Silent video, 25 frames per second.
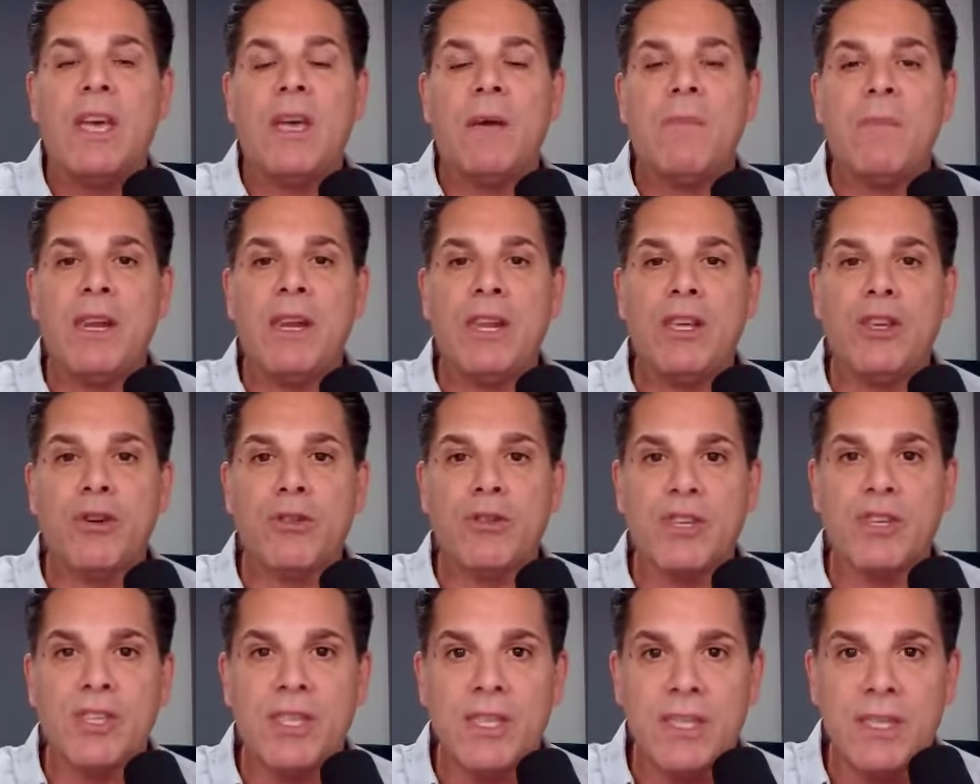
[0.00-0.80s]
meaning
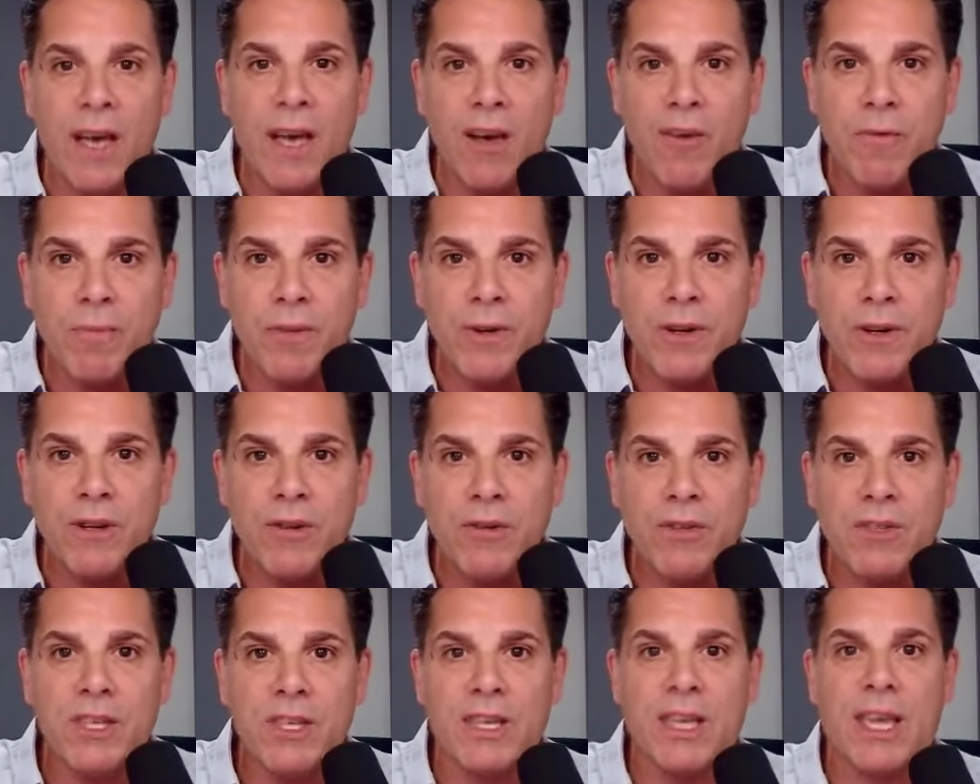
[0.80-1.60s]
you're
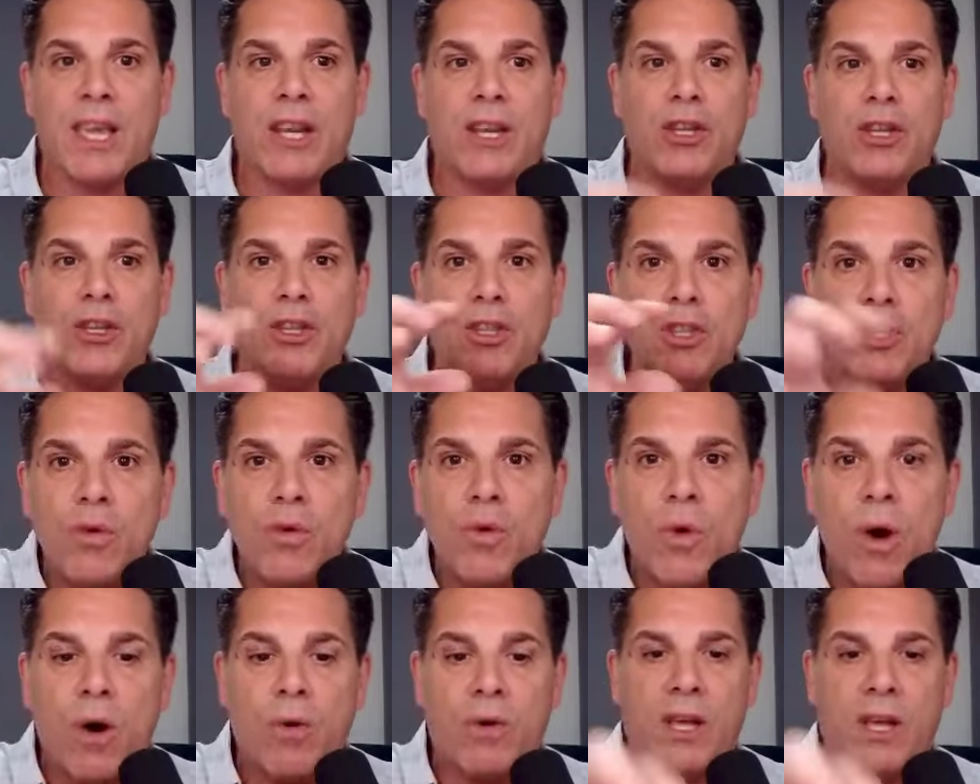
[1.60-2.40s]
self-producing it,
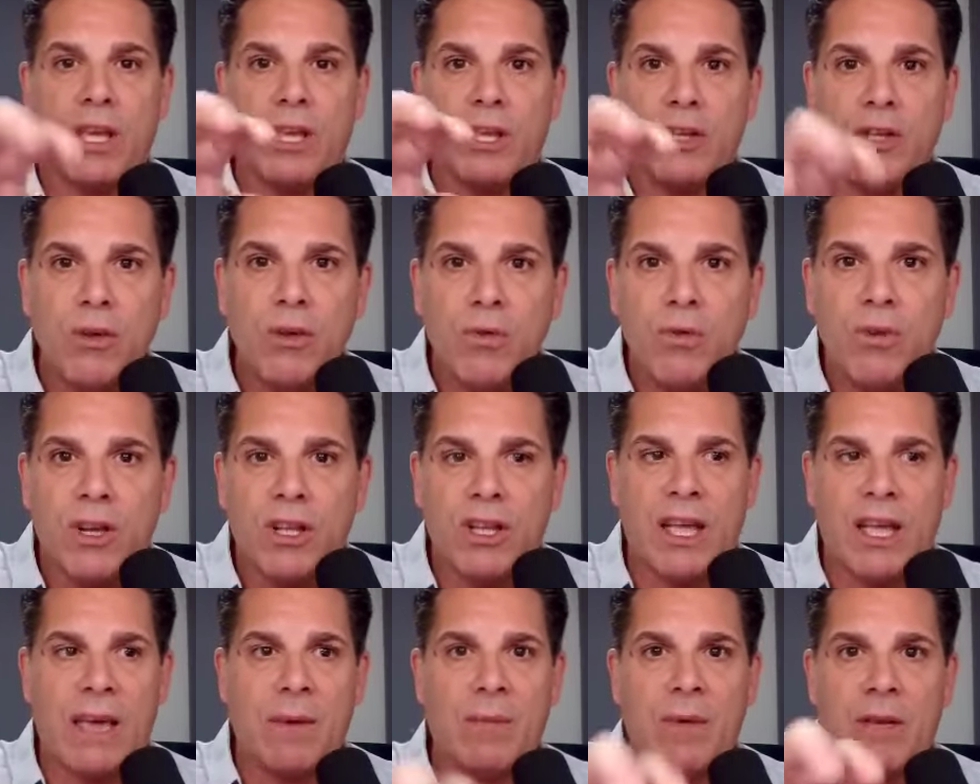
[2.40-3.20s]
you own it, you
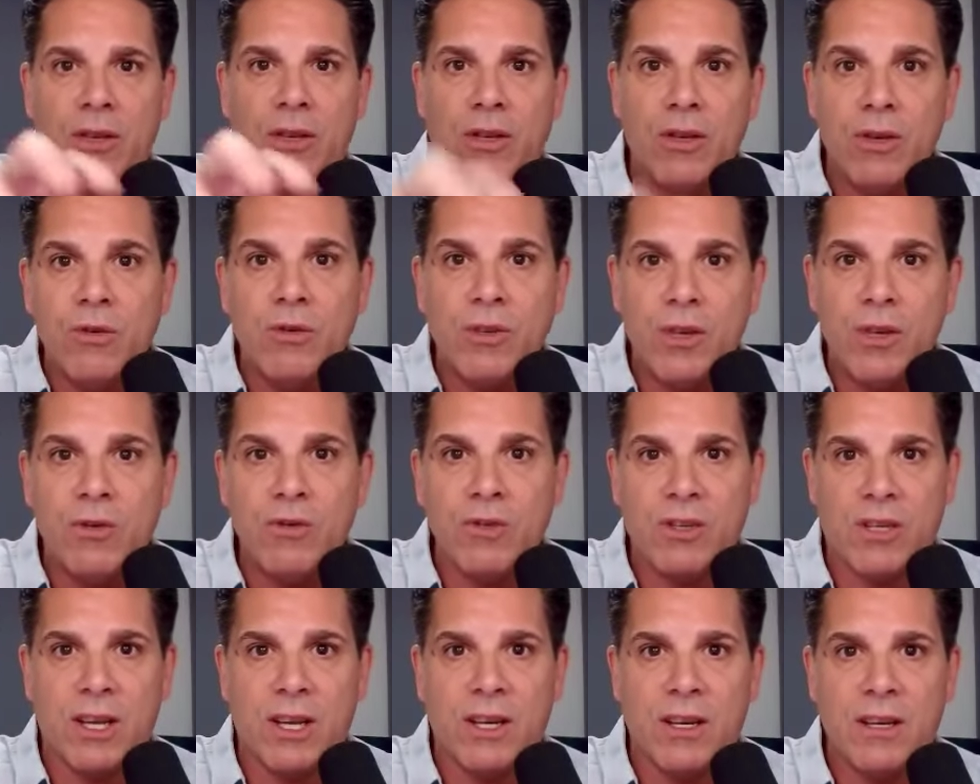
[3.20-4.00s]
claim it, you
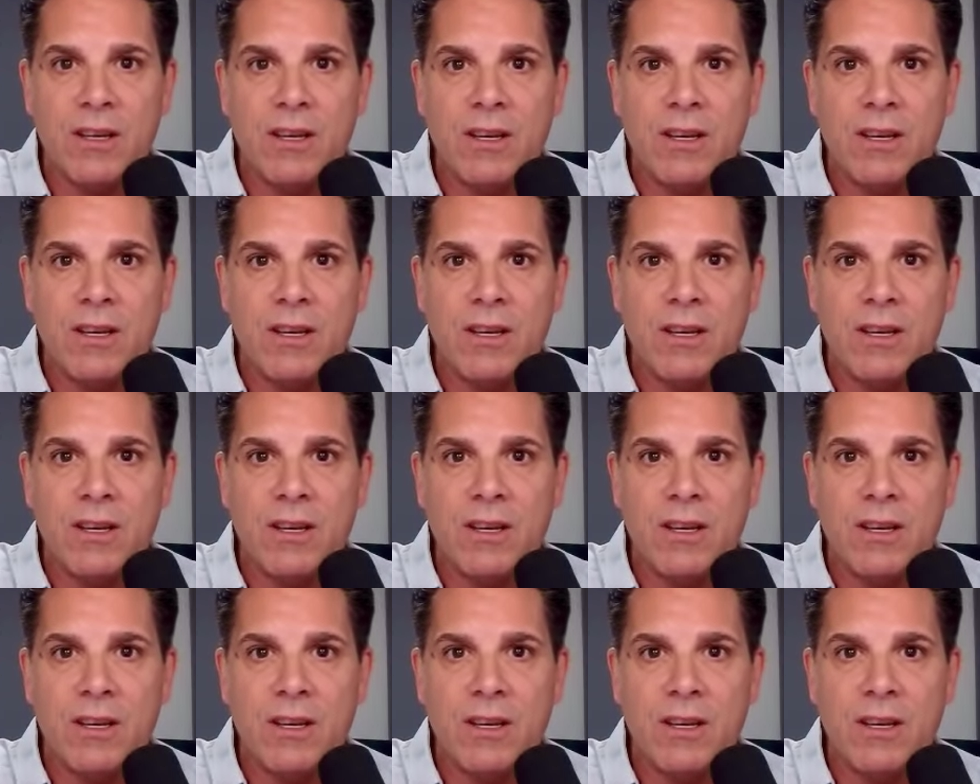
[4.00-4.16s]
use it,